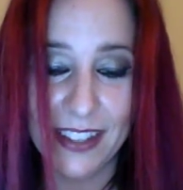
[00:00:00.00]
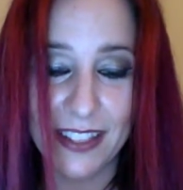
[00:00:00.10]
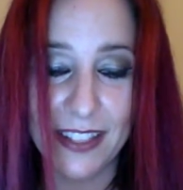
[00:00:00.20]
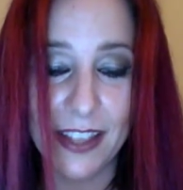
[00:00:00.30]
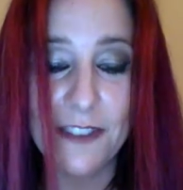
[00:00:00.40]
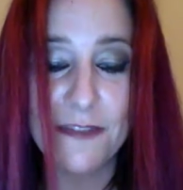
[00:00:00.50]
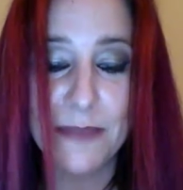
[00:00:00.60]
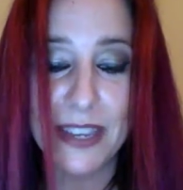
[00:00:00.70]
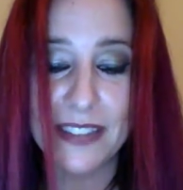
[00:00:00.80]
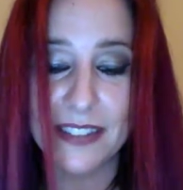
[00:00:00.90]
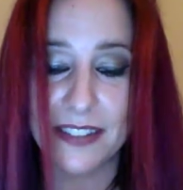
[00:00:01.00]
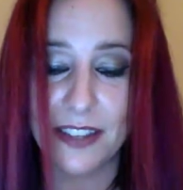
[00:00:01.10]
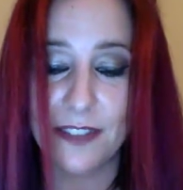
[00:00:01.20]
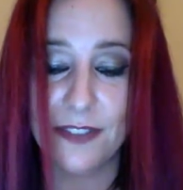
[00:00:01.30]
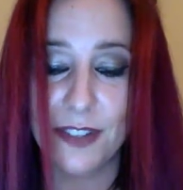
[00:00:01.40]
Love makes
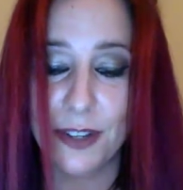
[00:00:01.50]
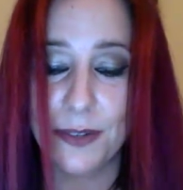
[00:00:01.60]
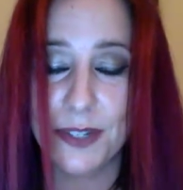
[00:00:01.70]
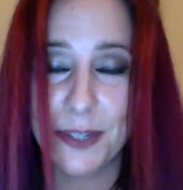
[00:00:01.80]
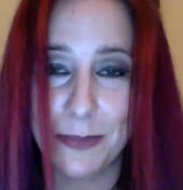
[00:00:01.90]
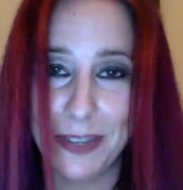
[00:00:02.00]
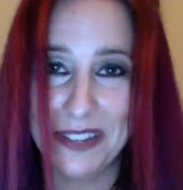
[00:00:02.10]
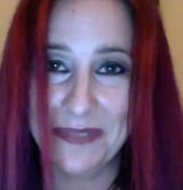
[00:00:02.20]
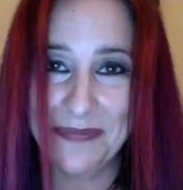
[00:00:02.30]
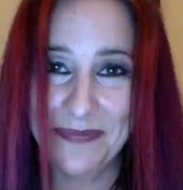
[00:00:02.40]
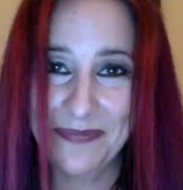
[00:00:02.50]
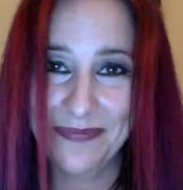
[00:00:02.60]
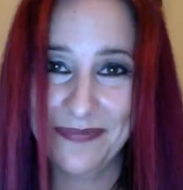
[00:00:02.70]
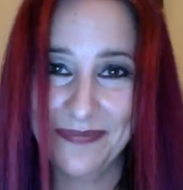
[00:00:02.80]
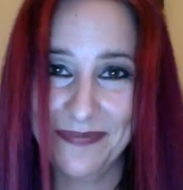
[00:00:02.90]
itself known to me.
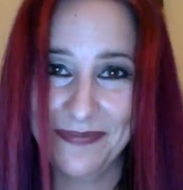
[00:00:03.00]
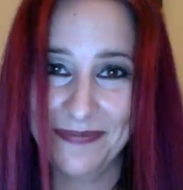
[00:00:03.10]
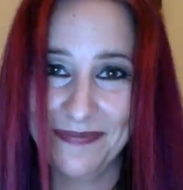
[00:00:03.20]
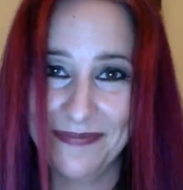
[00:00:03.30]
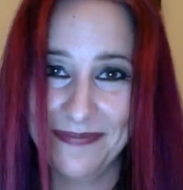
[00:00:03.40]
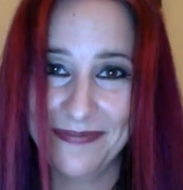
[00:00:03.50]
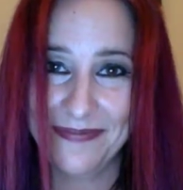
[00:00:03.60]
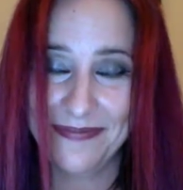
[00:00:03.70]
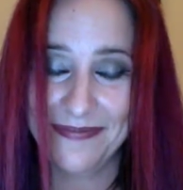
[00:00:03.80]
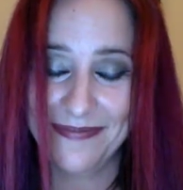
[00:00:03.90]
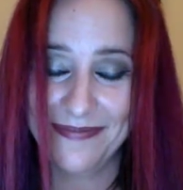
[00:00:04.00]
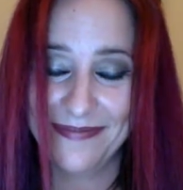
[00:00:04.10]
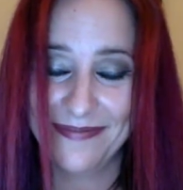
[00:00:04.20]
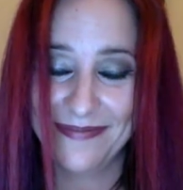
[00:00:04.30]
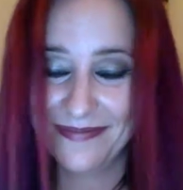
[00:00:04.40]
Love makes itself
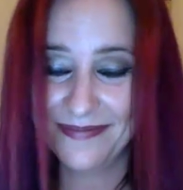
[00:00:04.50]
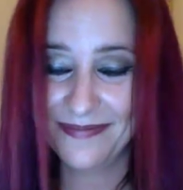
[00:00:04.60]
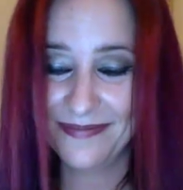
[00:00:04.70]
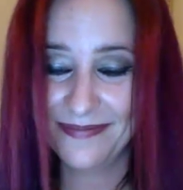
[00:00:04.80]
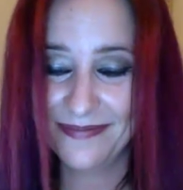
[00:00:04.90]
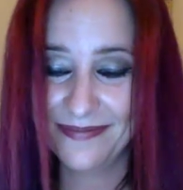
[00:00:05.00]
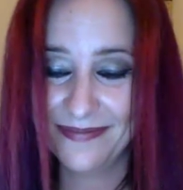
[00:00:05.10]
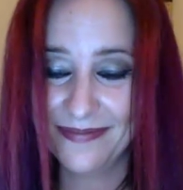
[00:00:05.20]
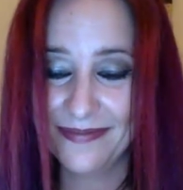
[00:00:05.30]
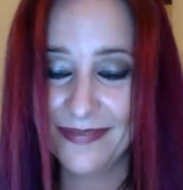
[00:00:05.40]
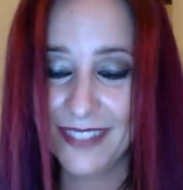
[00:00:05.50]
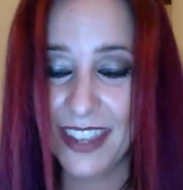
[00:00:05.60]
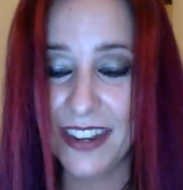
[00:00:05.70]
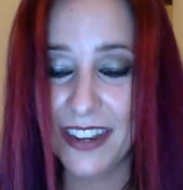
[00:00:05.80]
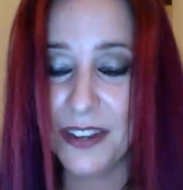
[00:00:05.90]
known to me.
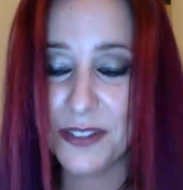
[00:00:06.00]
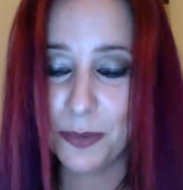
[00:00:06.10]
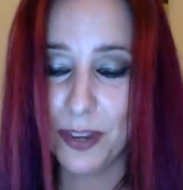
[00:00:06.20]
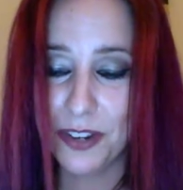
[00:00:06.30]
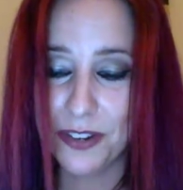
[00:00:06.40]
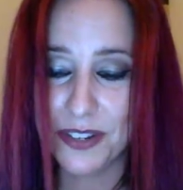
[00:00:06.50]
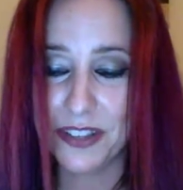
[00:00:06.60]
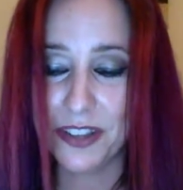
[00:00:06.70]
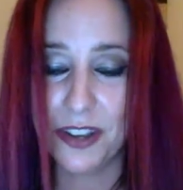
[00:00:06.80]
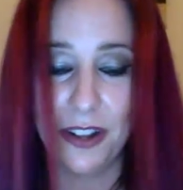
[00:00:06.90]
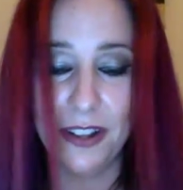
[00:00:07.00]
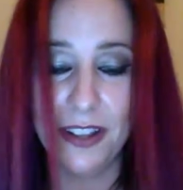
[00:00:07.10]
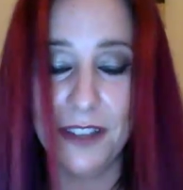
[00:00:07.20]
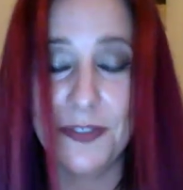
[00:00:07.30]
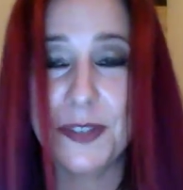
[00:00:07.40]
And I surrender to the call
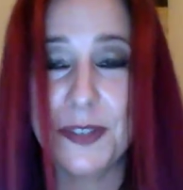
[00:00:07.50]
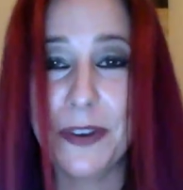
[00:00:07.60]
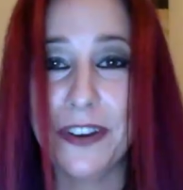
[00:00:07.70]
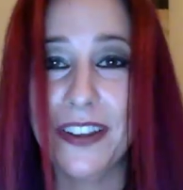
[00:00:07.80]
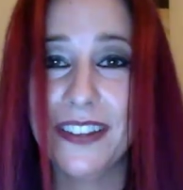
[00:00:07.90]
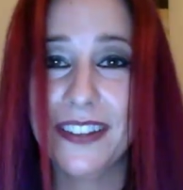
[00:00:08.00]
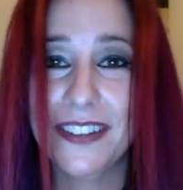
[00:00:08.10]
of spirit.